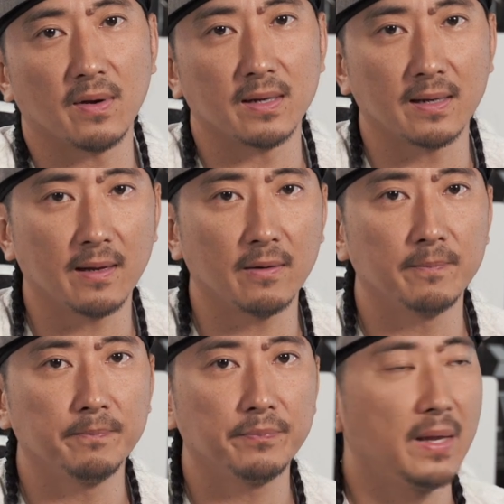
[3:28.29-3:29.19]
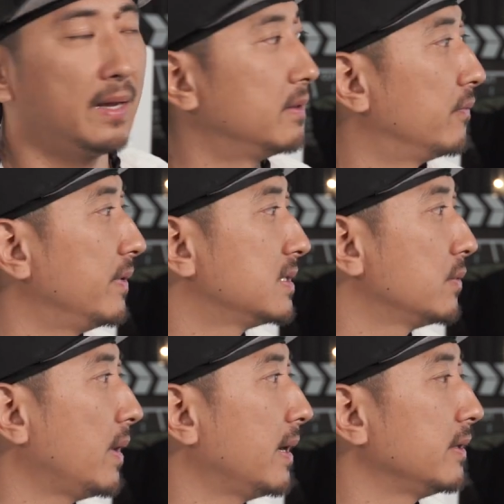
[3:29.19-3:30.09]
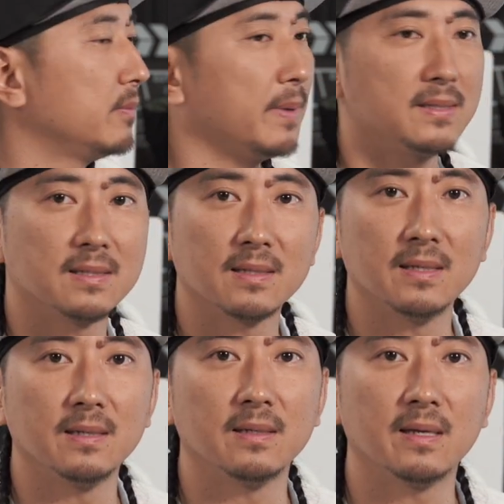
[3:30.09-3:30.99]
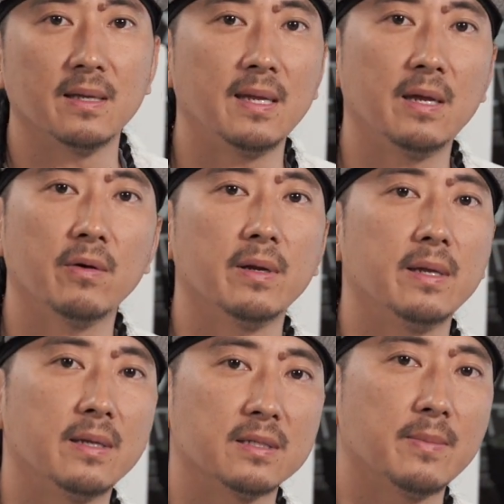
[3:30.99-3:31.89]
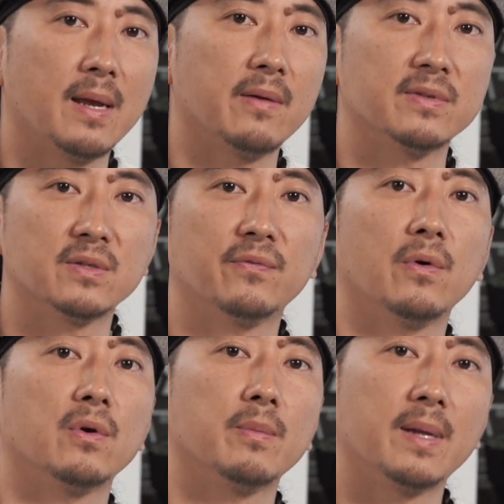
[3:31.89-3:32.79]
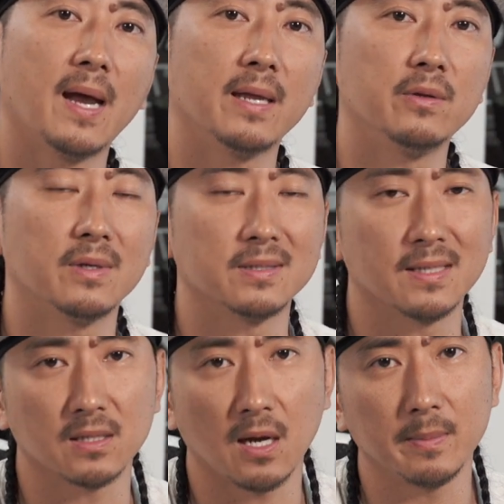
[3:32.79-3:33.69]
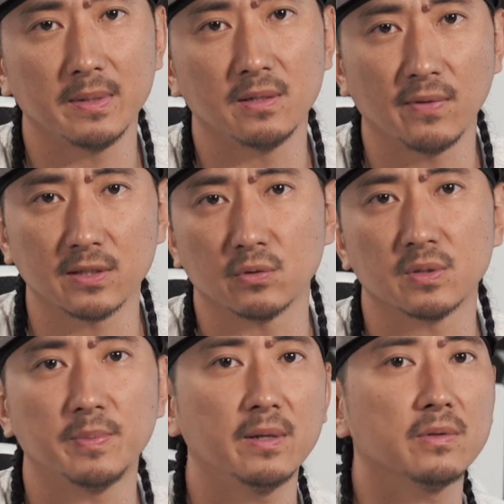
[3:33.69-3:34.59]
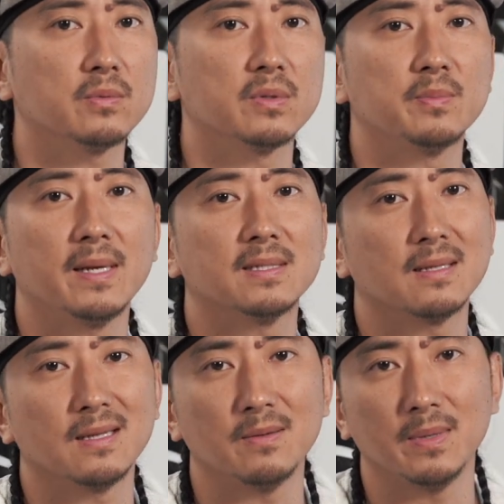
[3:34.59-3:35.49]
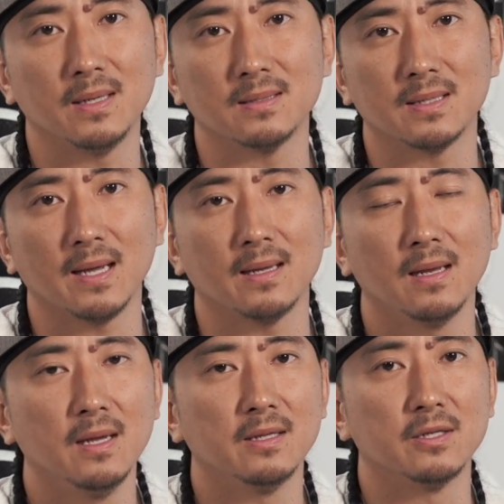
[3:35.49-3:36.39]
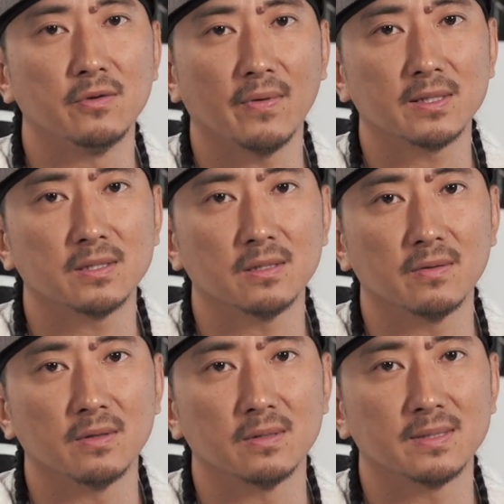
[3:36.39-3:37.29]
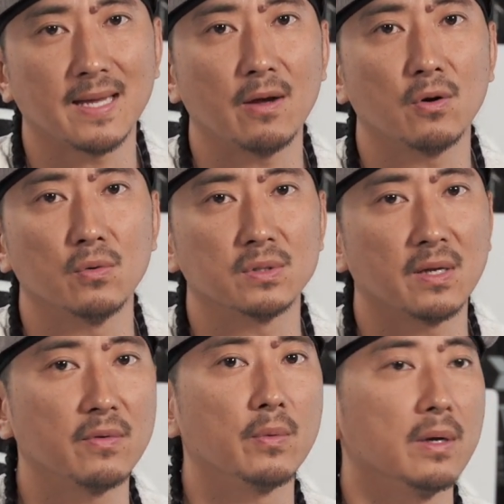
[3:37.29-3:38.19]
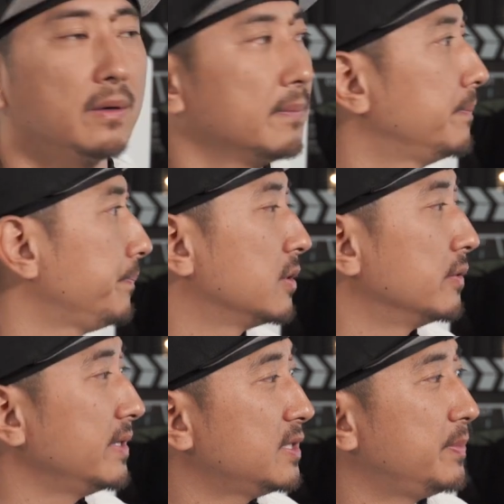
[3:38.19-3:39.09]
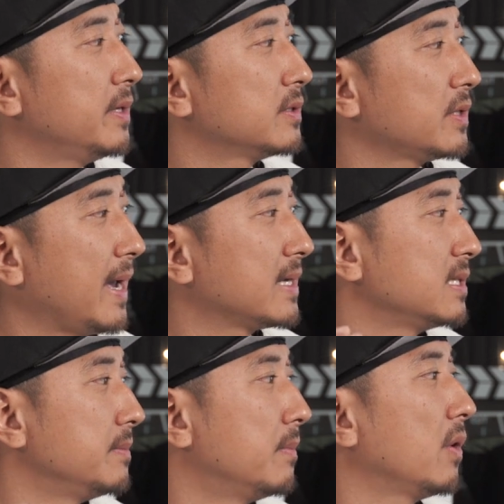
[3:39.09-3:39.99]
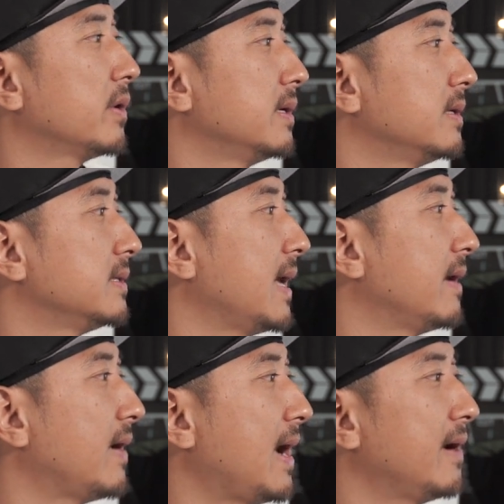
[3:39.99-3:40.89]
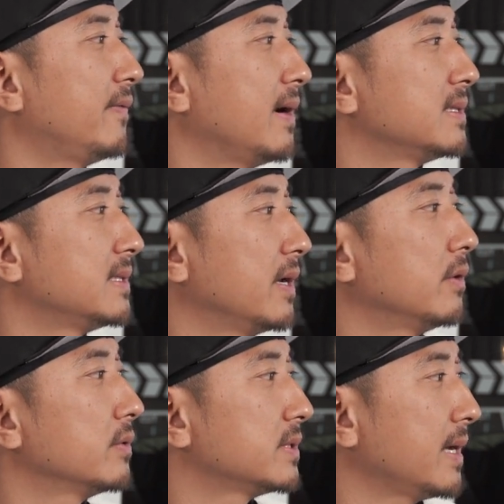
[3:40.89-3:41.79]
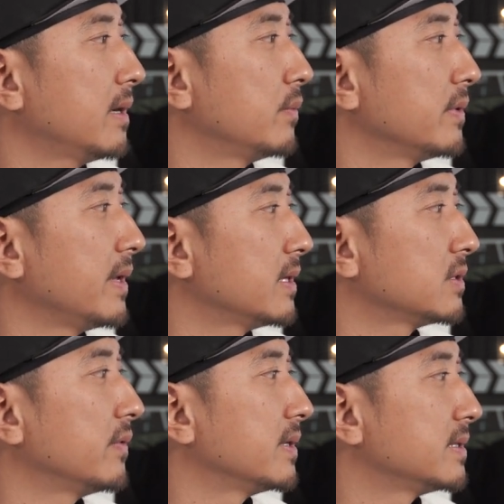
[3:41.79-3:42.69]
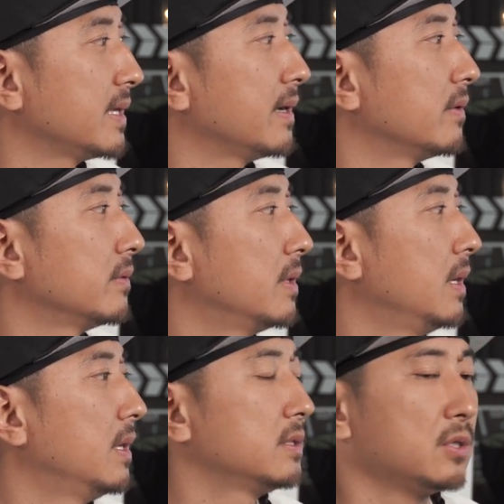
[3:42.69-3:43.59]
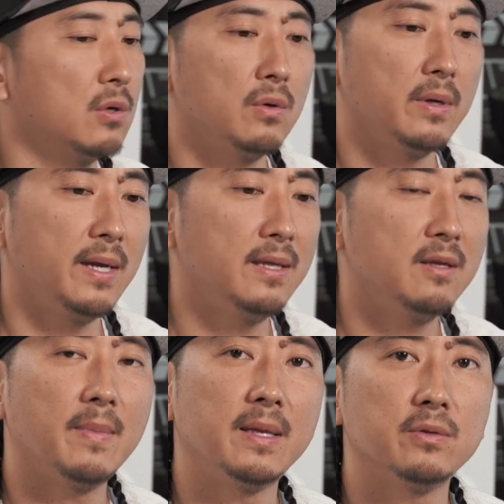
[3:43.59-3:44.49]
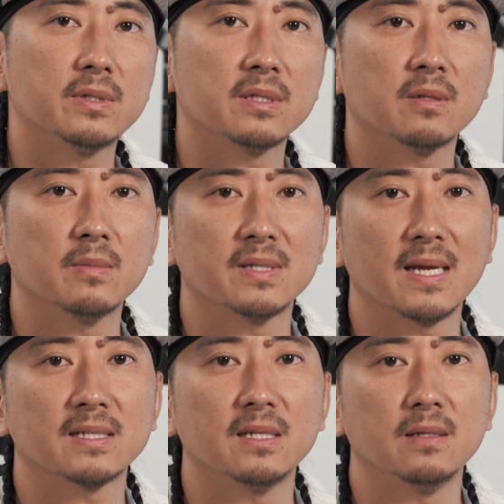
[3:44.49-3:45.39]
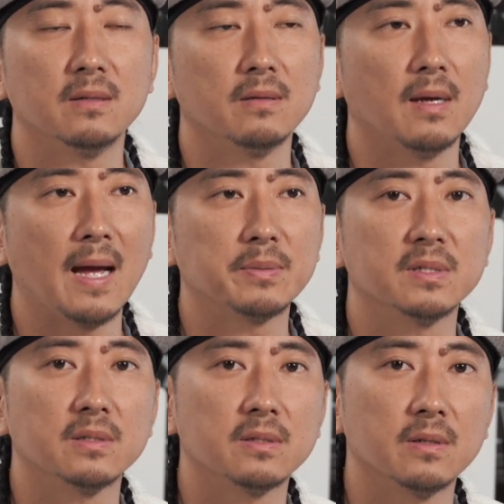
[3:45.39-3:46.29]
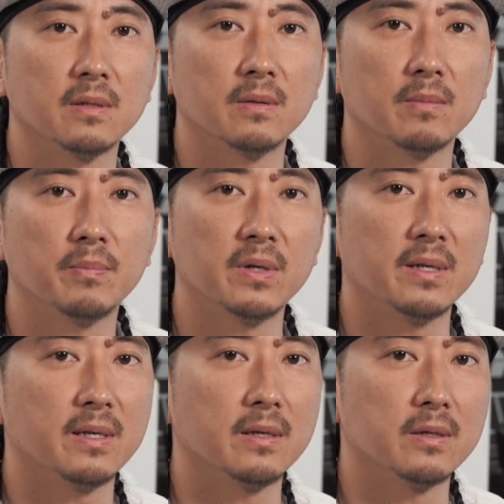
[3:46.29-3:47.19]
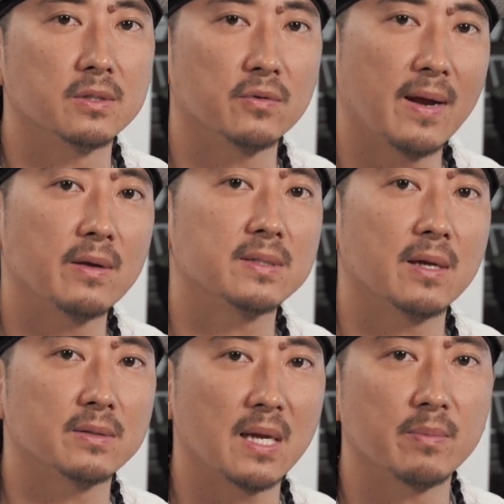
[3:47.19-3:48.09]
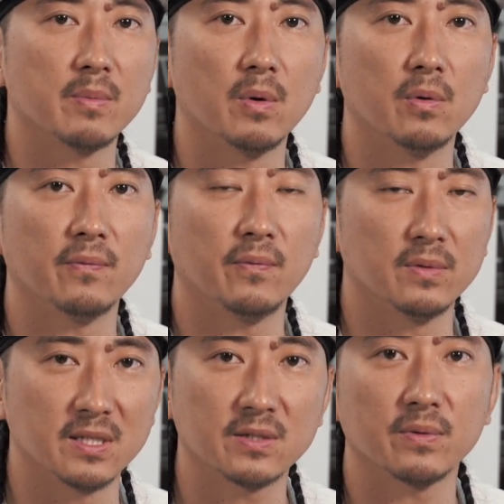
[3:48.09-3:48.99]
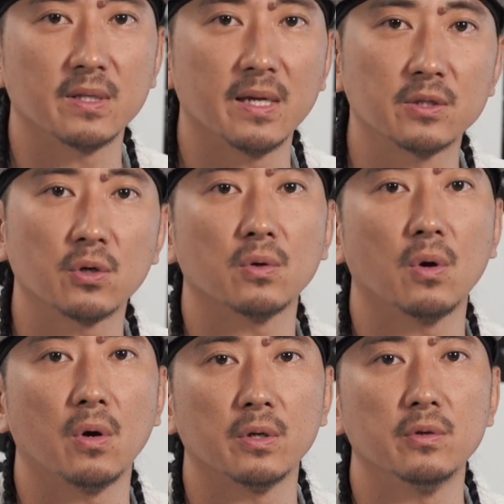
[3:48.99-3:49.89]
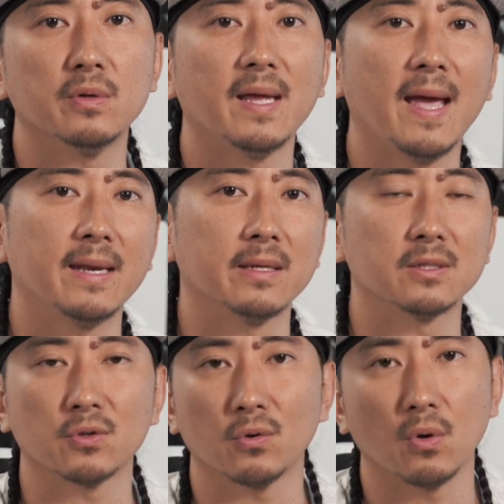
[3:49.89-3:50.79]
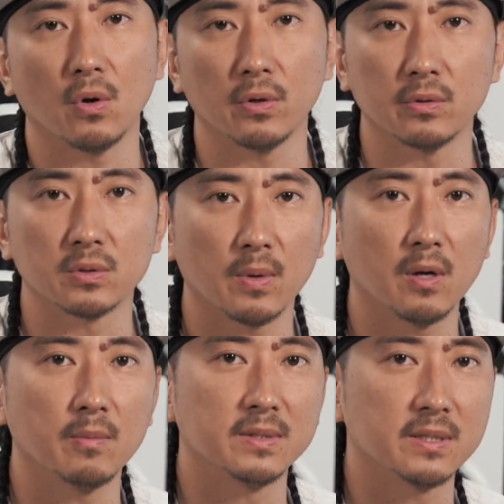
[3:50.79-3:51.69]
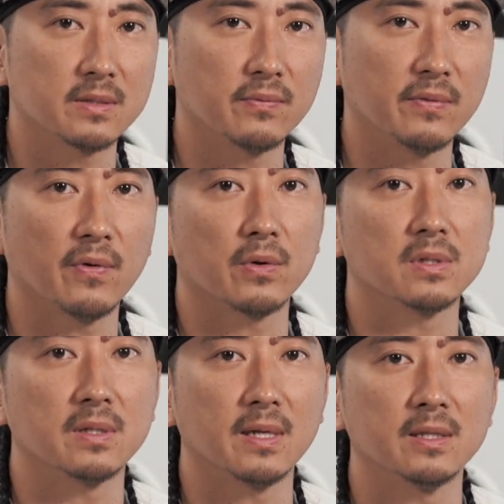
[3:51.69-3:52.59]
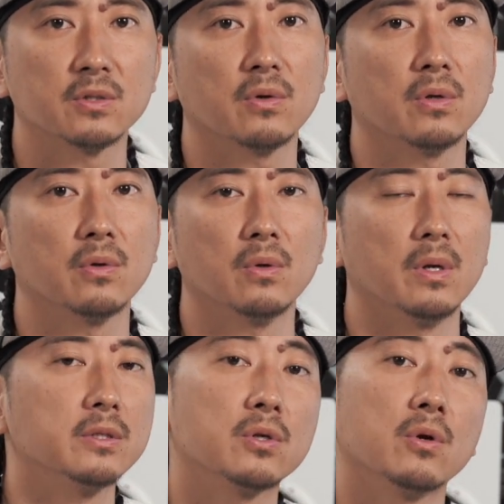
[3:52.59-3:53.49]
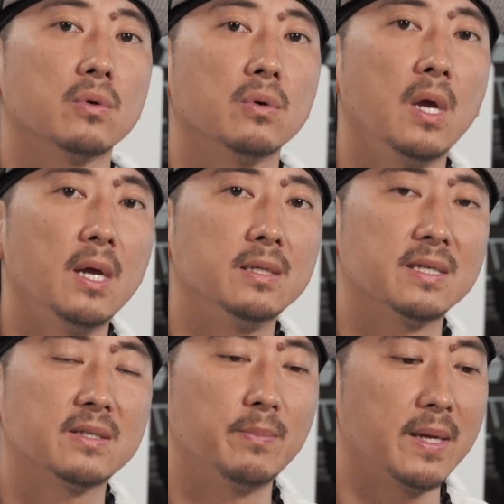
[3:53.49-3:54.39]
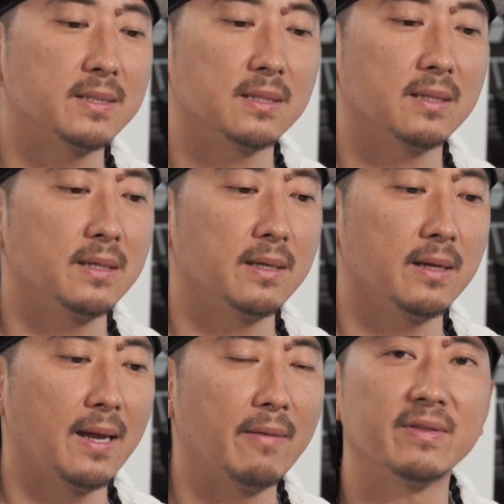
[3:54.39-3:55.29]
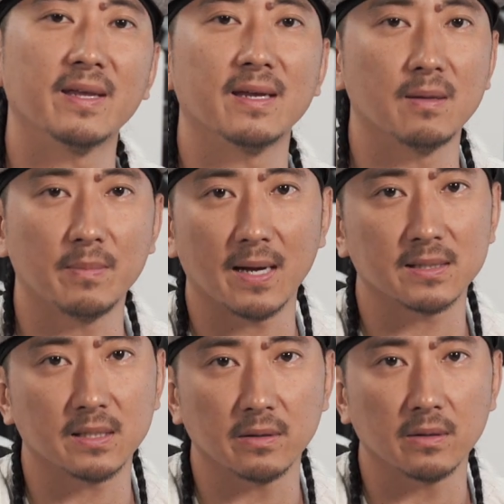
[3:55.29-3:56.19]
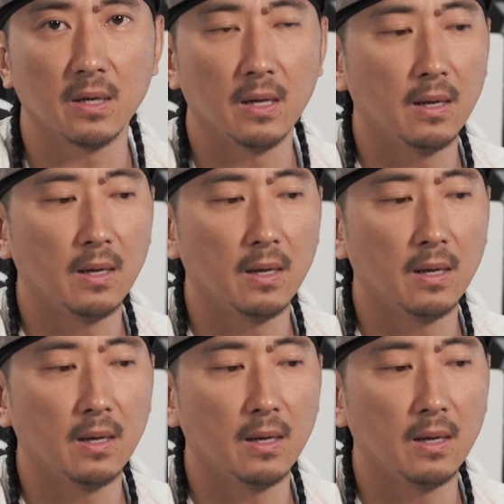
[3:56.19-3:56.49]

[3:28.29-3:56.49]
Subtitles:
right now. And the reason why you basically can hear it, and doesn't matter if it's in front or behind you, because it has omnidirectional speakers, which basically means that the direction of the sound goes everywhere. So these speakers are actually marketed to have hi-fi stereo sound with SRS sound. So in the menu system, there's actually options to put it in a surround sound type of mode just with the internal audio. You can add external audio as well, but just referring to the internal, just basically everything in the box here.